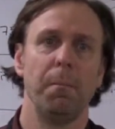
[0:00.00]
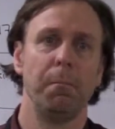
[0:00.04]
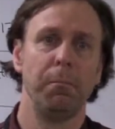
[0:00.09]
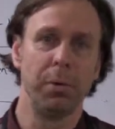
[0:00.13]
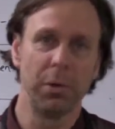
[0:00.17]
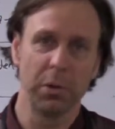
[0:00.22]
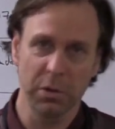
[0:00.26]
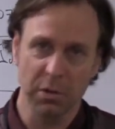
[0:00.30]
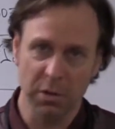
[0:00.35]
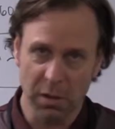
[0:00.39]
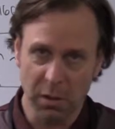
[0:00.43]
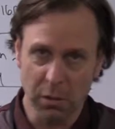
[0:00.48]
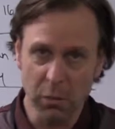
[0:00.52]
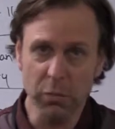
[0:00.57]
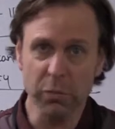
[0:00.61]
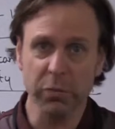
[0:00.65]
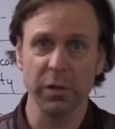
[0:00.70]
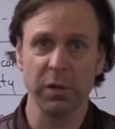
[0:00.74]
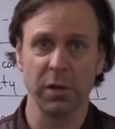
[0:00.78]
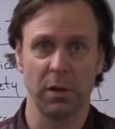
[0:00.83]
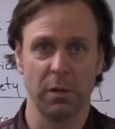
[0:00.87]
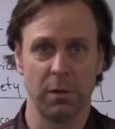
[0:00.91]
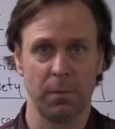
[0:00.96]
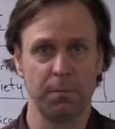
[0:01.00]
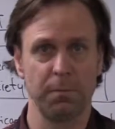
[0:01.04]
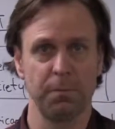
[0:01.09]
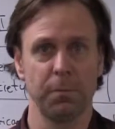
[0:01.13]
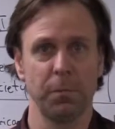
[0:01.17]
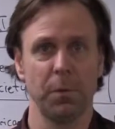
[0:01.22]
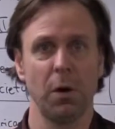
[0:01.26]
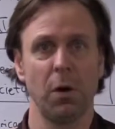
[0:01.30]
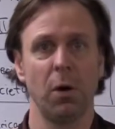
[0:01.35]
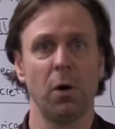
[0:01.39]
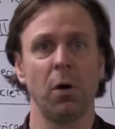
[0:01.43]
Below them
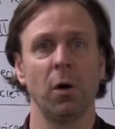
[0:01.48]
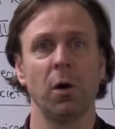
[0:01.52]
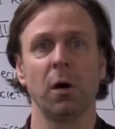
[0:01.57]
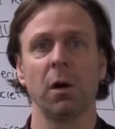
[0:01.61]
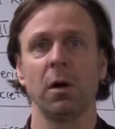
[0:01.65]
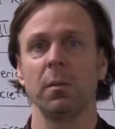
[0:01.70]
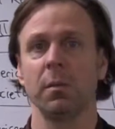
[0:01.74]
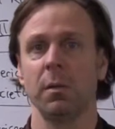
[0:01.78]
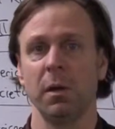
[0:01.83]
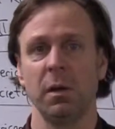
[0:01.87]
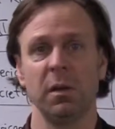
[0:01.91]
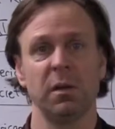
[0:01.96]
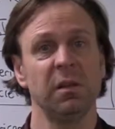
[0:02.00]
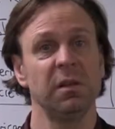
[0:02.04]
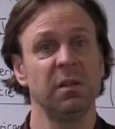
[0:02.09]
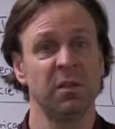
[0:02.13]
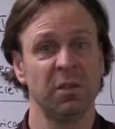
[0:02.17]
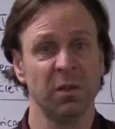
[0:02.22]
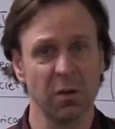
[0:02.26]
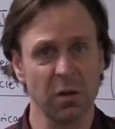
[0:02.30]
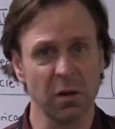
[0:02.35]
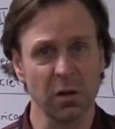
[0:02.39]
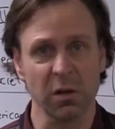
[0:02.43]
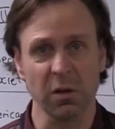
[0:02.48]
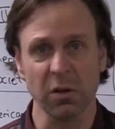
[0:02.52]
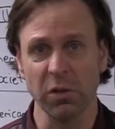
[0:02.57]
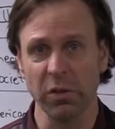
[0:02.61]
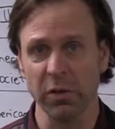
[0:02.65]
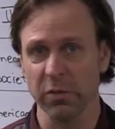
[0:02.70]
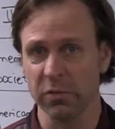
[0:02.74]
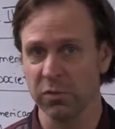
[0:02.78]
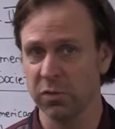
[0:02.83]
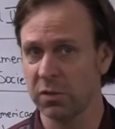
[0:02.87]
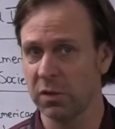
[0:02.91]
are, and they're a
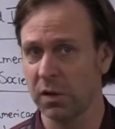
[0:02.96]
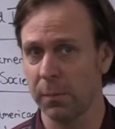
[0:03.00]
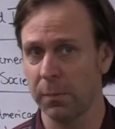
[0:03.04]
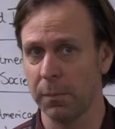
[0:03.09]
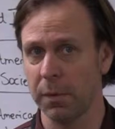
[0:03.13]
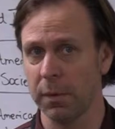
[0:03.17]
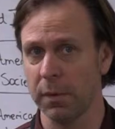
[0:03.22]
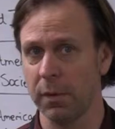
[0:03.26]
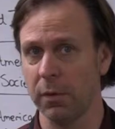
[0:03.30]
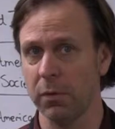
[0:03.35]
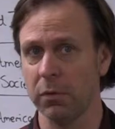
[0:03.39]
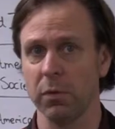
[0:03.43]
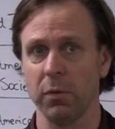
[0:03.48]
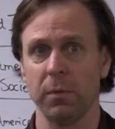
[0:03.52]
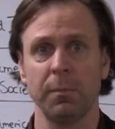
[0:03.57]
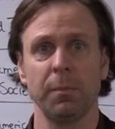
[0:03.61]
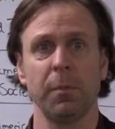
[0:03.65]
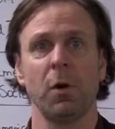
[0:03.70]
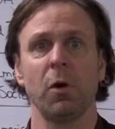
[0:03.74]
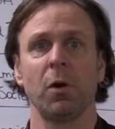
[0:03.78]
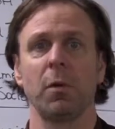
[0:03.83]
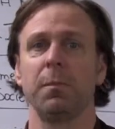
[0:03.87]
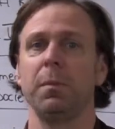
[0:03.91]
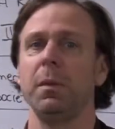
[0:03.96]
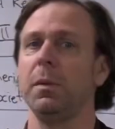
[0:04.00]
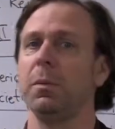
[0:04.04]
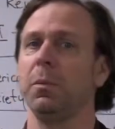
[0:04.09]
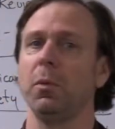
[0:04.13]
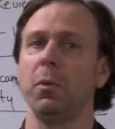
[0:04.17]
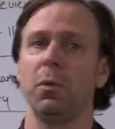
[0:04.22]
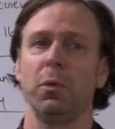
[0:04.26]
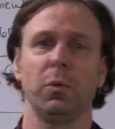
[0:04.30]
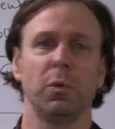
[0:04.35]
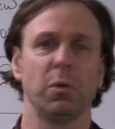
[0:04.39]
clear step below them, are
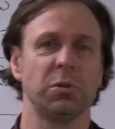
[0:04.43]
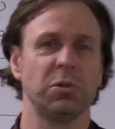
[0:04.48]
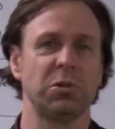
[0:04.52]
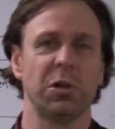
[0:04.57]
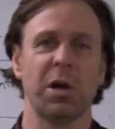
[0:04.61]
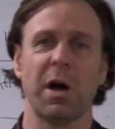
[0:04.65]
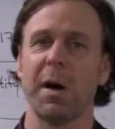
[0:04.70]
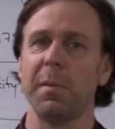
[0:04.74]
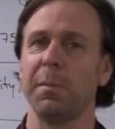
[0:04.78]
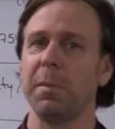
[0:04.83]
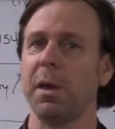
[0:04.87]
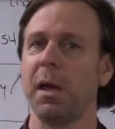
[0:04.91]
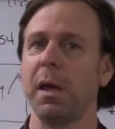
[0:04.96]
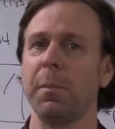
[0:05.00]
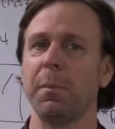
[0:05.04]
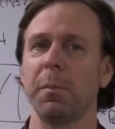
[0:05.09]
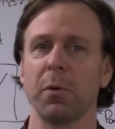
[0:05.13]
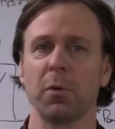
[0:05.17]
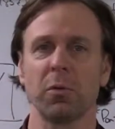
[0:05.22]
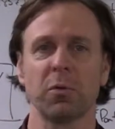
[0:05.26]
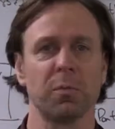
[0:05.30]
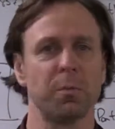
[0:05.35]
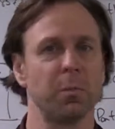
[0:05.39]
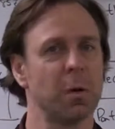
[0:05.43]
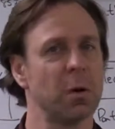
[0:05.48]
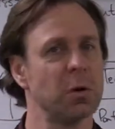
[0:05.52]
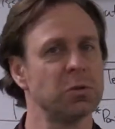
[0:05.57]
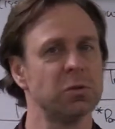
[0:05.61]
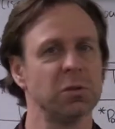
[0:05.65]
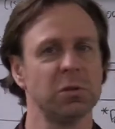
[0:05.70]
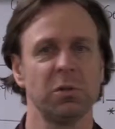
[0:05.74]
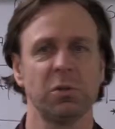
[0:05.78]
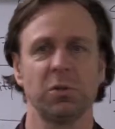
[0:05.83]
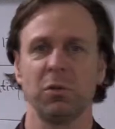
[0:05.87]
people who are shopkeepers,
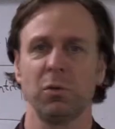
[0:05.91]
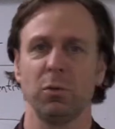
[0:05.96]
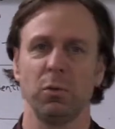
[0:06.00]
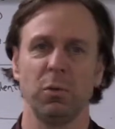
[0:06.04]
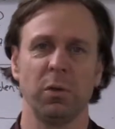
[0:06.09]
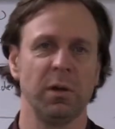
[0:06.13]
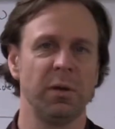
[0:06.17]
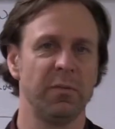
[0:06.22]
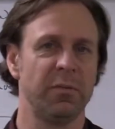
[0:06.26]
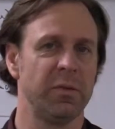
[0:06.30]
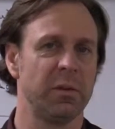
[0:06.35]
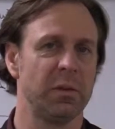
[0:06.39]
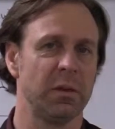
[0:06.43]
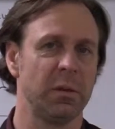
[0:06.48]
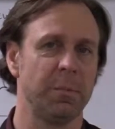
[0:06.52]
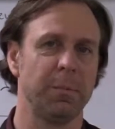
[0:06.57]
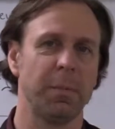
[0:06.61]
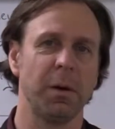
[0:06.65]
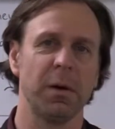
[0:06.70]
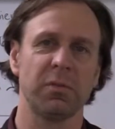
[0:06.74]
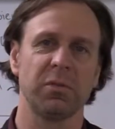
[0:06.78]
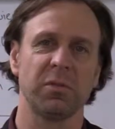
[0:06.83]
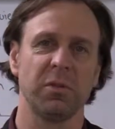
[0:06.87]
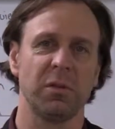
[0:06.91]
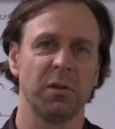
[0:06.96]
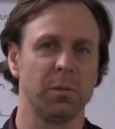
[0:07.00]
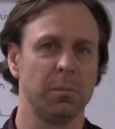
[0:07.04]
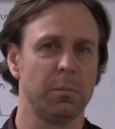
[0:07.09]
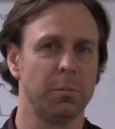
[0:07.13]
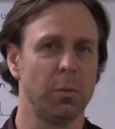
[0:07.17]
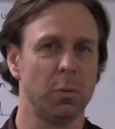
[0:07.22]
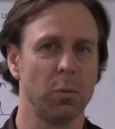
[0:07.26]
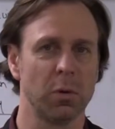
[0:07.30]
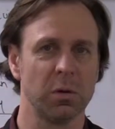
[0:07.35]
merchants who live in the
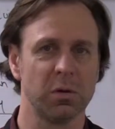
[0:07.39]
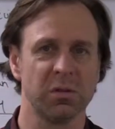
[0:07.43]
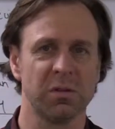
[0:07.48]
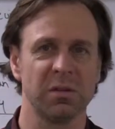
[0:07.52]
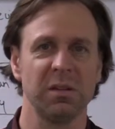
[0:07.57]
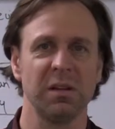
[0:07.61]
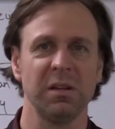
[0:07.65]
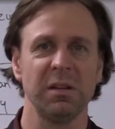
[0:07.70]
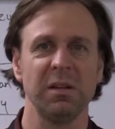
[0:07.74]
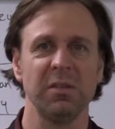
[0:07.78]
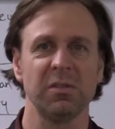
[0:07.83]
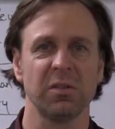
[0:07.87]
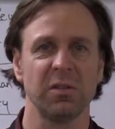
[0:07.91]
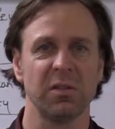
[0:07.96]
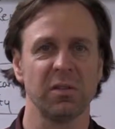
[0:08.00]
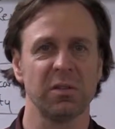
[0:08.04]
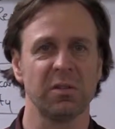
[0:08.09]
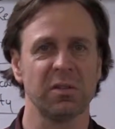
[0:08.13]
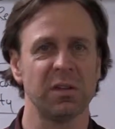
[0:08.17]
bustling port cities of the